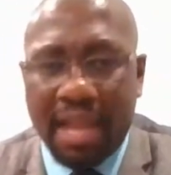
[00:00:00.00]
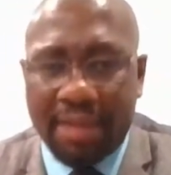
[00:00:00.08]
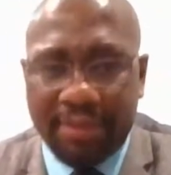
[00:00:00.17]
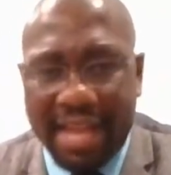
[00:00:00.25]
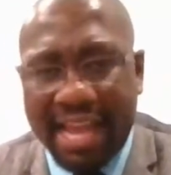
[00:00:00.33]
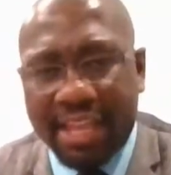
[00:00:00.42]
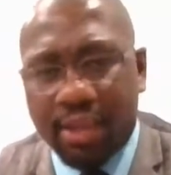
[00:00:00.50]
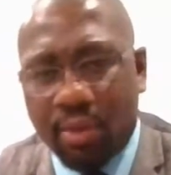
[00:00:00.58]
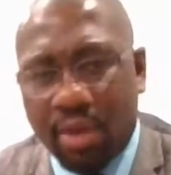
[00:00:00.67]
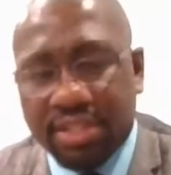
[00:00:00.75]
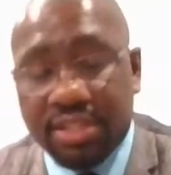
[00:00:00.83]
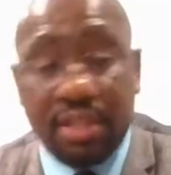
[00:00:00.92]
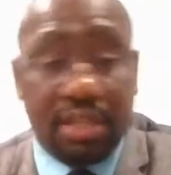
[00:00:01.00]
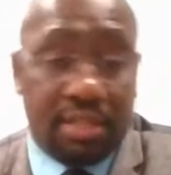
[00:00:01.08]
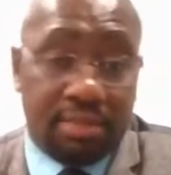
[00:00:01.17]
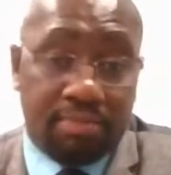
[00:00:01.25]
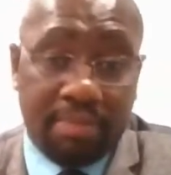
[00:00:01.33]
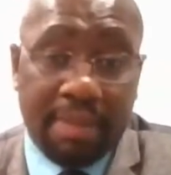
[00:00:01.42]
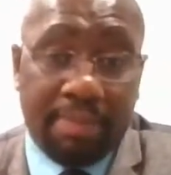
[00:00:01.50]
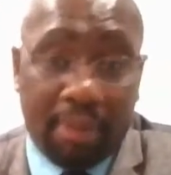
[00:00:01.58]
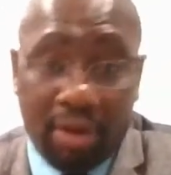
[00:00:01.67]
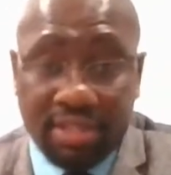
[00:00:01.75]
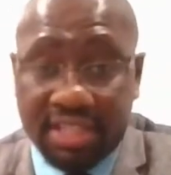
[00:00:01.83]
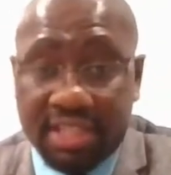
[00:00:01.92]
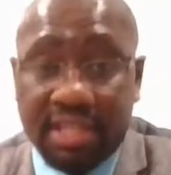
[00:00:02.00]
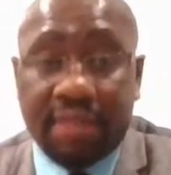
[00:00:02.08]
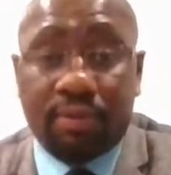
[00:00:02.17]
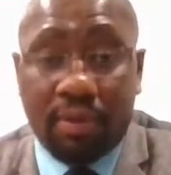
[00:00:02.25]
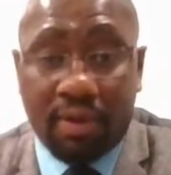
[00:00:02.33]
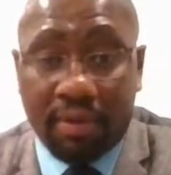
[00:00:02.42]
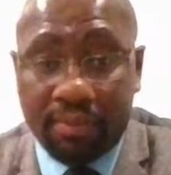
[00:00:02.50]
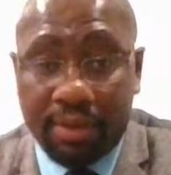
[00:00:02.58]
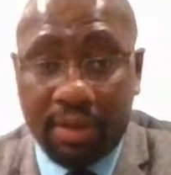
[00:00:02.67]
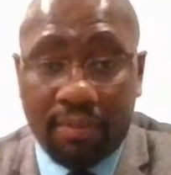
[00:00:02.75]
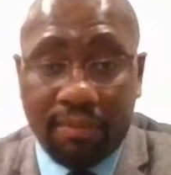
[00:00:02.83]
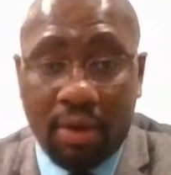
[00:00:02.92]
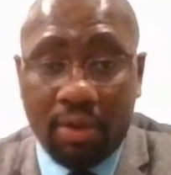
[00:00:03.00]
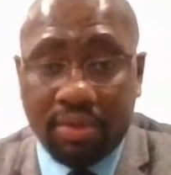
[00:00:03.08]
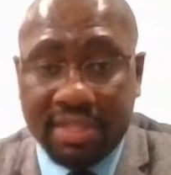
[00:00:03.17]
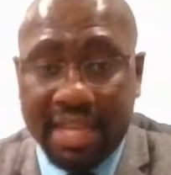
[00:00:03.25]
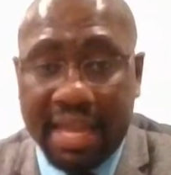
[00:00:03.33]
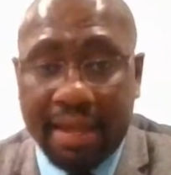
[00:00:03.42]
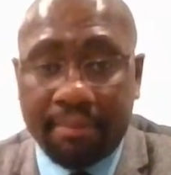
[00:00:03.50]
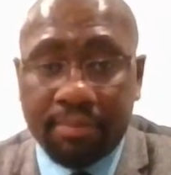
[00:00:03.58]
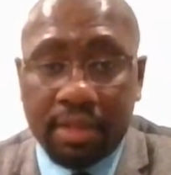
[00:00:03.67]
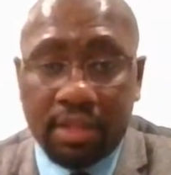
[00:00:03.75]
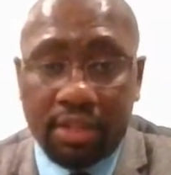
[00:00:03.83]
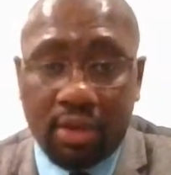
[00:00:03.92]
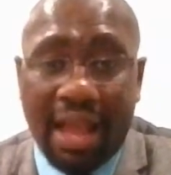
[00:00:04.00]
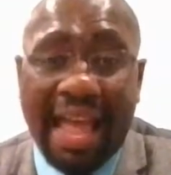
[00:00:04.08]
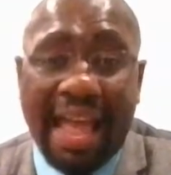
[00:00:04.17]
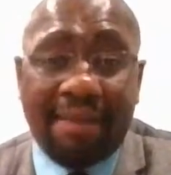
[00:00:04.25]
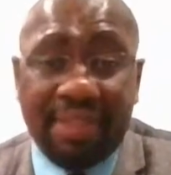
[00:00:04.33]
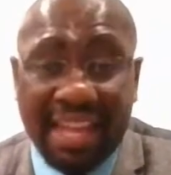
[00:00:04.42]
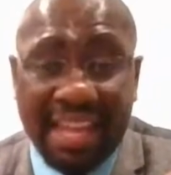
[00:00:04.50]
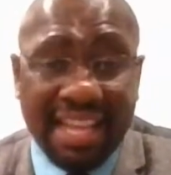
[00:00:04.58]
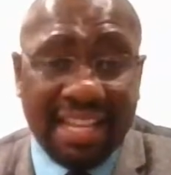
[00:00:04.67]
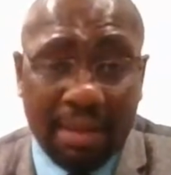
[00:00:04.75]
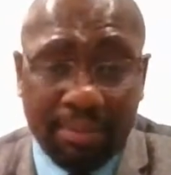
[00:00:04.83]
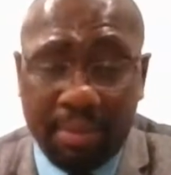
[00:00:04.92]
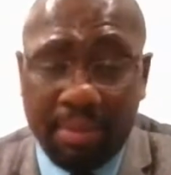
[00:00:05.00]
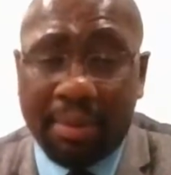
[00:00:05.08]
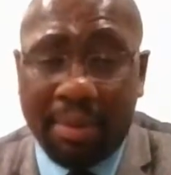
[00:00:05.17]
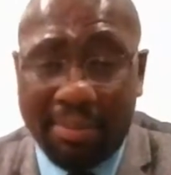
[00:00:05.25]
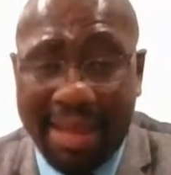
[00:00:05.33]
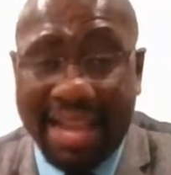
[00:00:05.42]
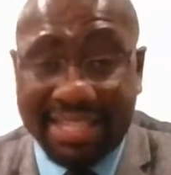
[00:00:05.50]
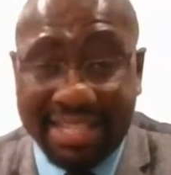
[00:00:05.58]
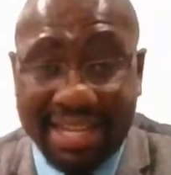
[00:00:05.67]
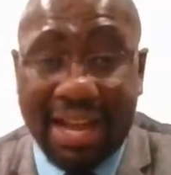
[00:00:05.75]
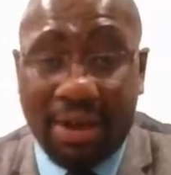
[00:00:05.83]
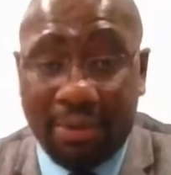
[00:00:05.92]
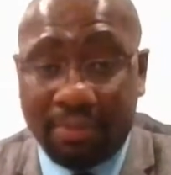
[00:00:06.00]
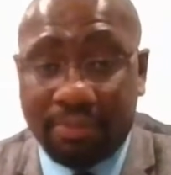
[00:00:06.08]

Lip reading: I think IUL is me personally is good for folks that have the income to be able to max it out,